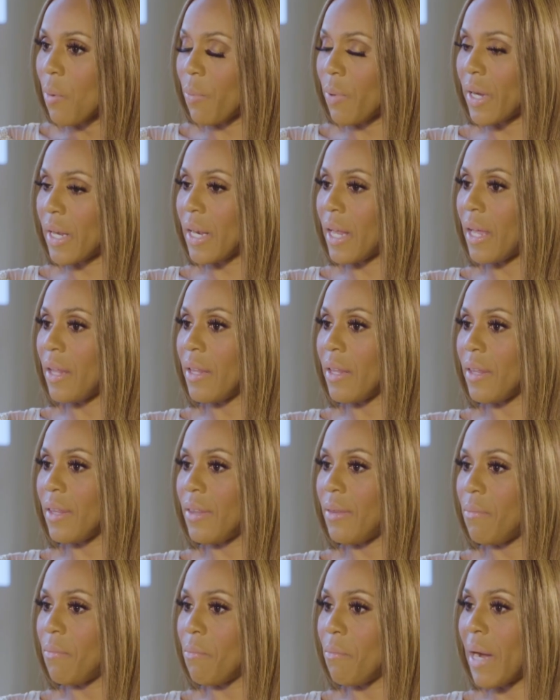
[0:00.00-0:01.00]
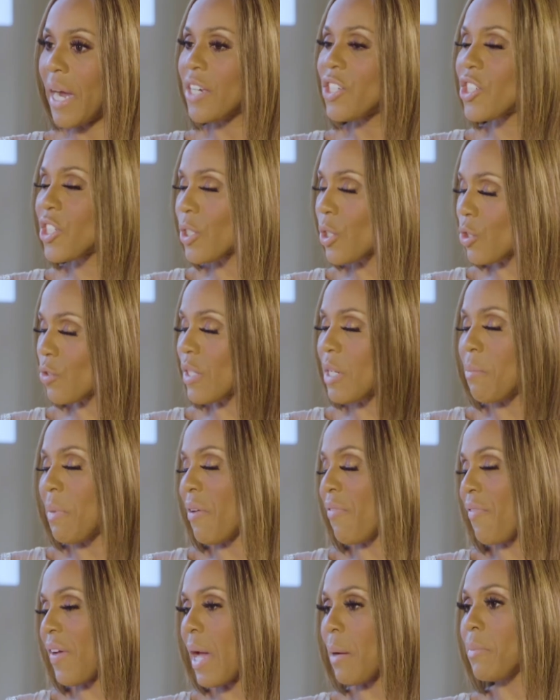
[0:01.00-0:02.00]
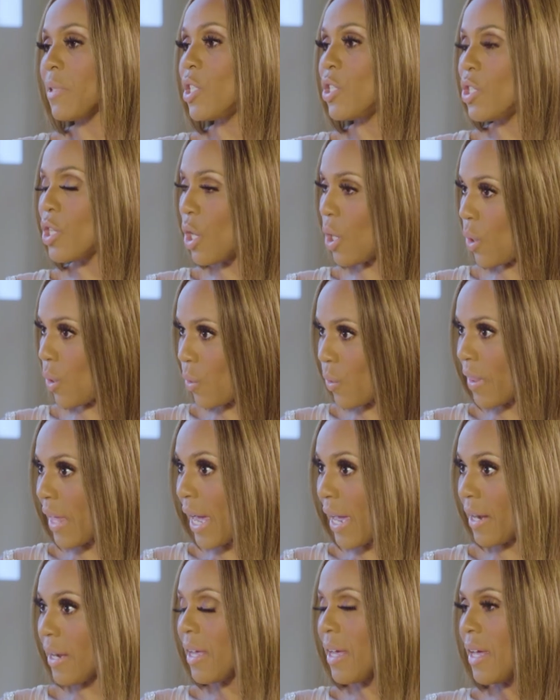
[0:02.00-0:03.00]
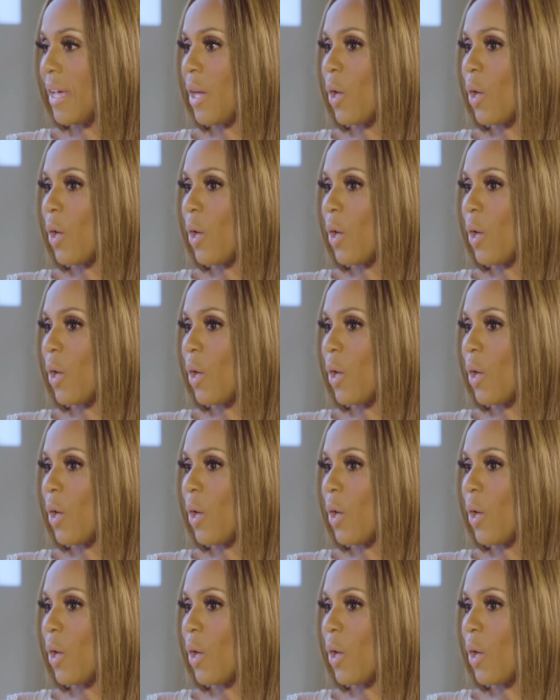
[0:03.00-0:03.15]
but my children and my family know that